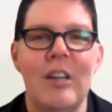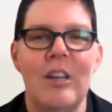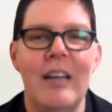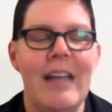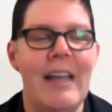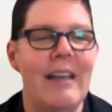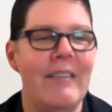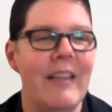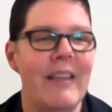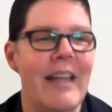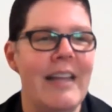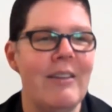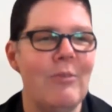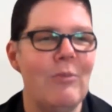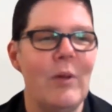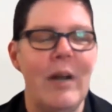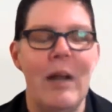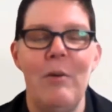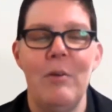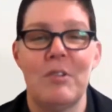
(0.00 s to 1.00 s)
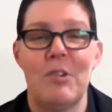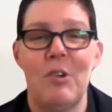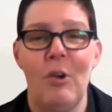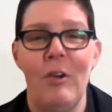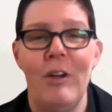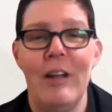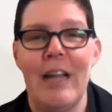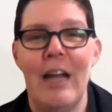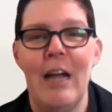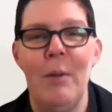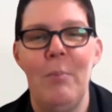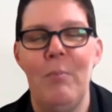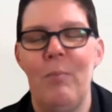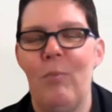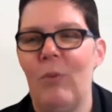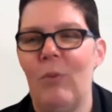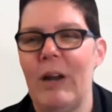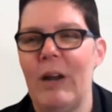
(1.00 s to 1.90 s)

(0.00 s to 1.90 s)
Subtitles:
And like when I was growing up,